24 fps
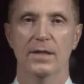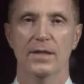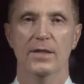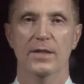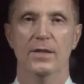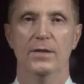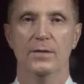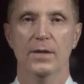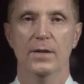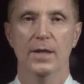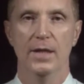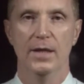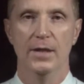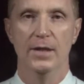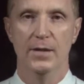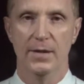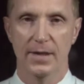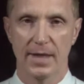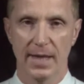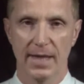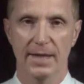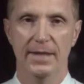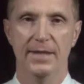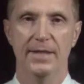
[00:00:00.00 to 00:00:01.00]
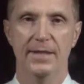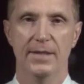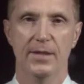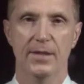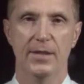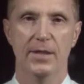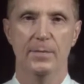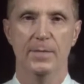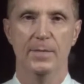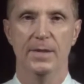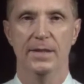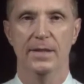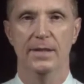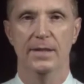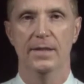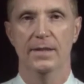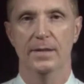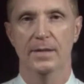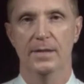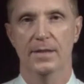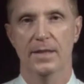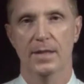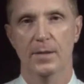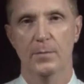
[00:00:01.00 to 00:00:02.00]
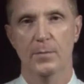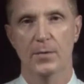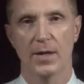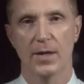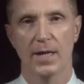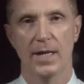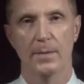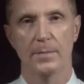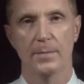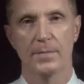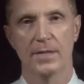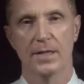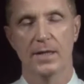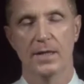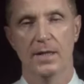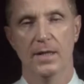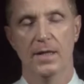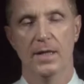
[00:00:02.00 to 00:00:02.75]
and you can determine that perhaps